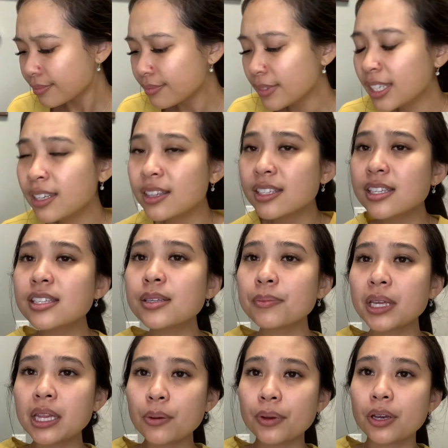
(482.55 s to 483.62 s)
this is
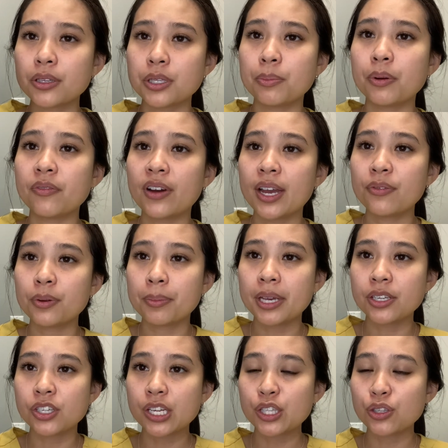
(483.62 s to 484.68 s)
something that we also provide for
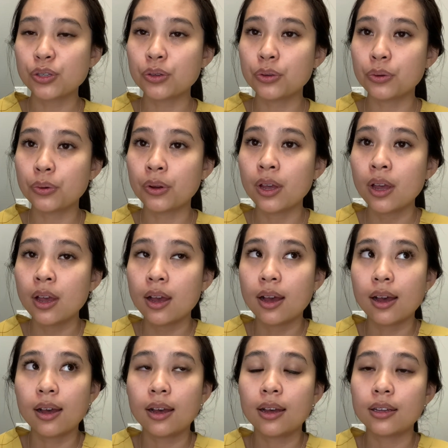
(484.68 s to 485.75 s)
patients who
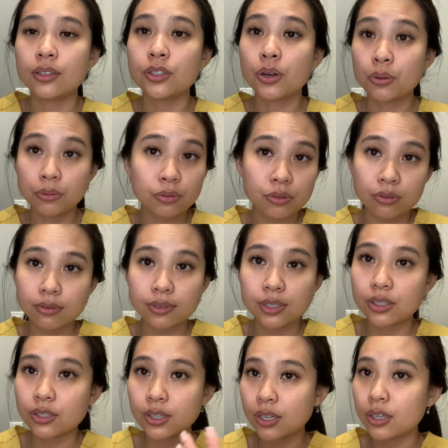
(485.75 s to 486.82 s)
don't
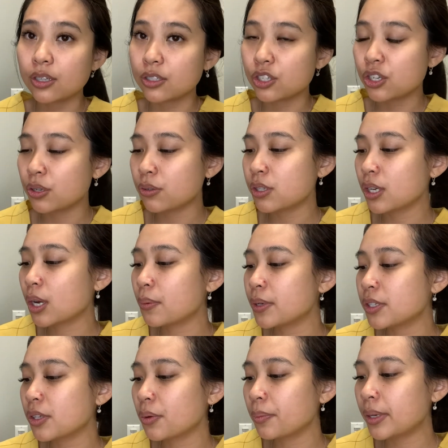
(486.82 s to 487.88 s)
choose to go with
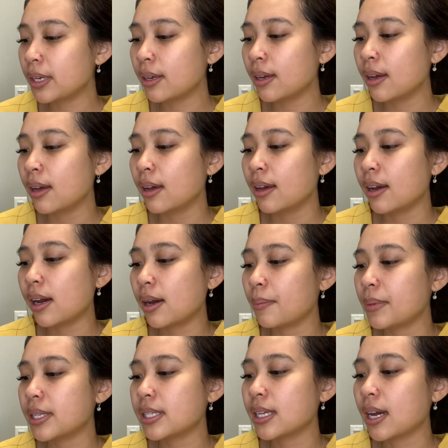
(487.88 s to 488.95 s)
Somi.
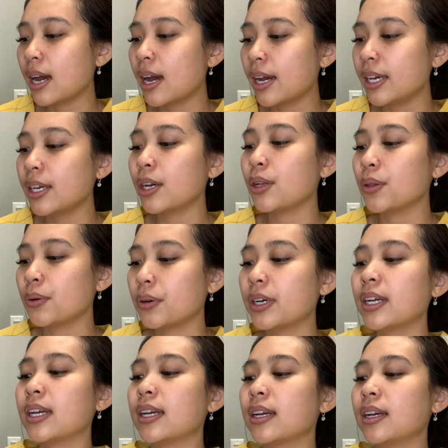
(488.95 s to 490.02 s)
It's the high hyaluronic